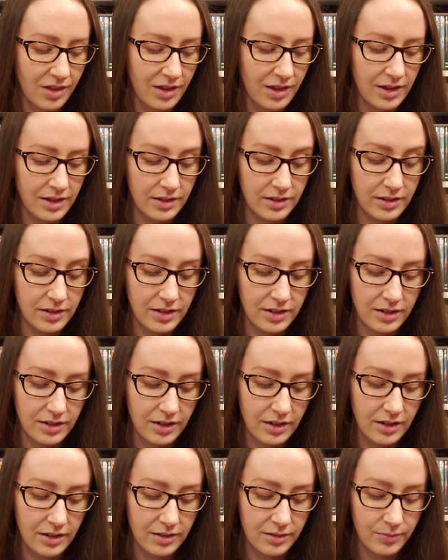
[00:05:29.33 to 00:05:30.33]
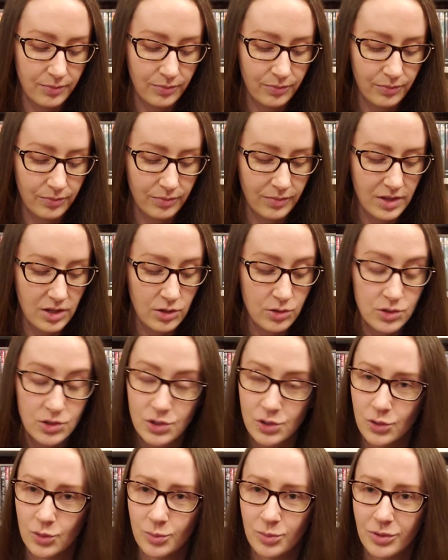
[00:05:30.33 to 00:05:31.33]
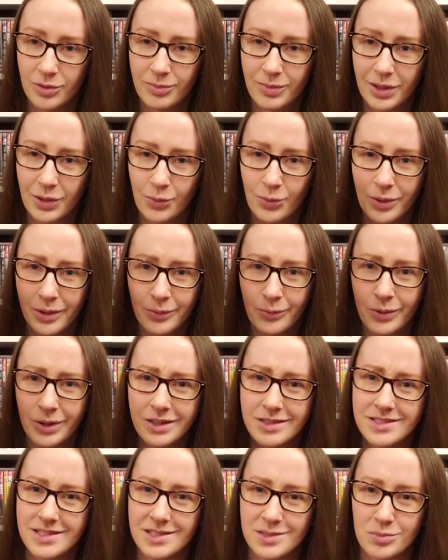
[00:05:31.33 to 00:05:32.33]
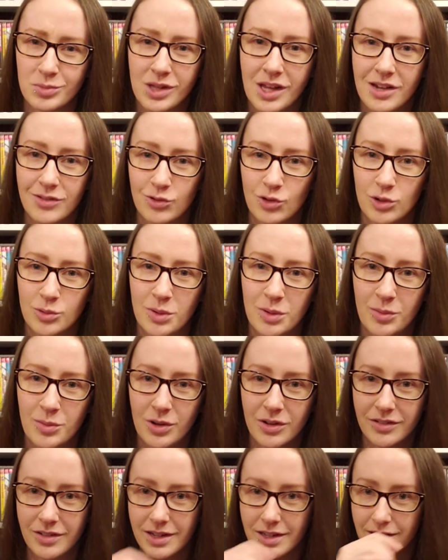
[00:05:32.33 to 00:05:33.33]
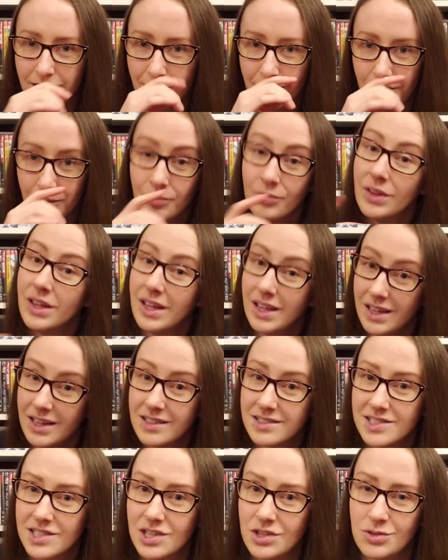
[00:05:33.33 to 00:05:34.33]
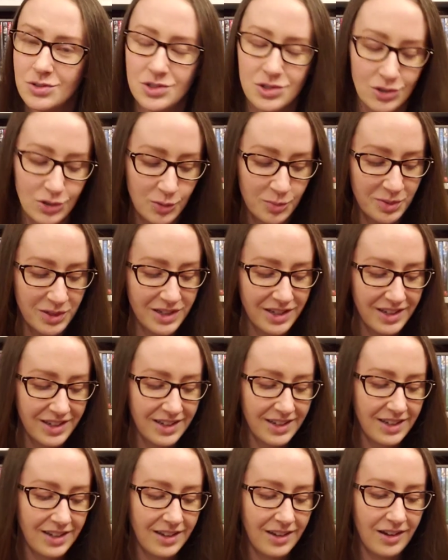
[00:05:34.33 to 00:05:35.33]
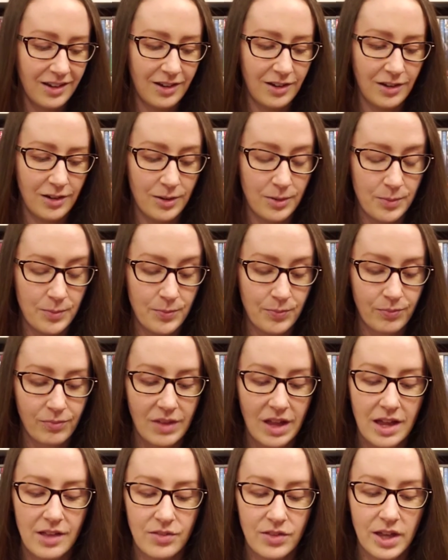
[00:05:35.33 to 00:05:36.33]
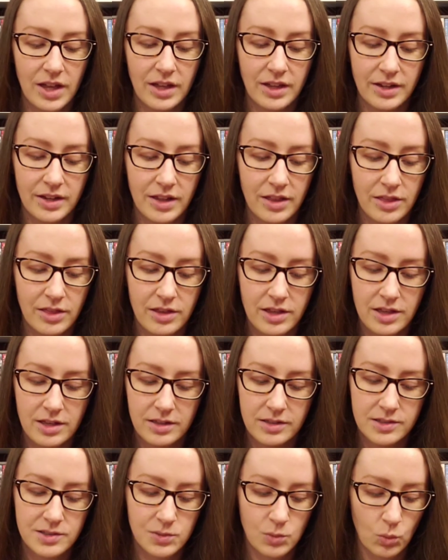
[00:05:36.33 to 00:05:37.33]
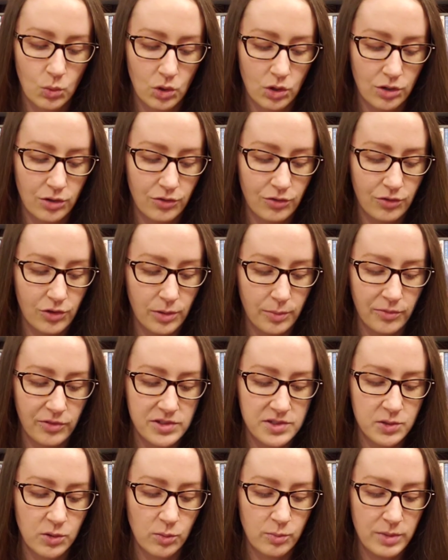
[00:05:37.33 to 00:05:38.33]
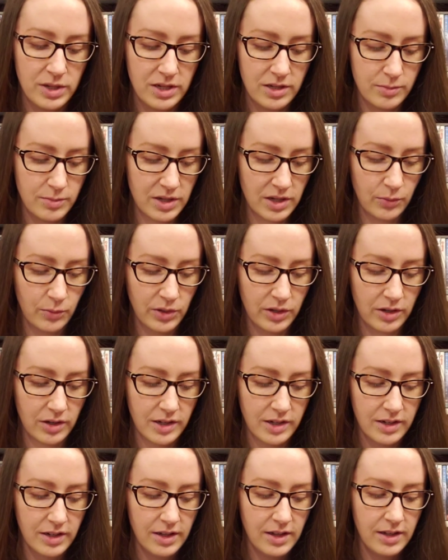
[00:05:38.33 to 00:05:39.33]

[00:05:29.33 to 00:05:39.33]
and a YouTube. I'm like, what is this platform I'm on right now? He has a YouTube. And then these were from Physical Media Man. We got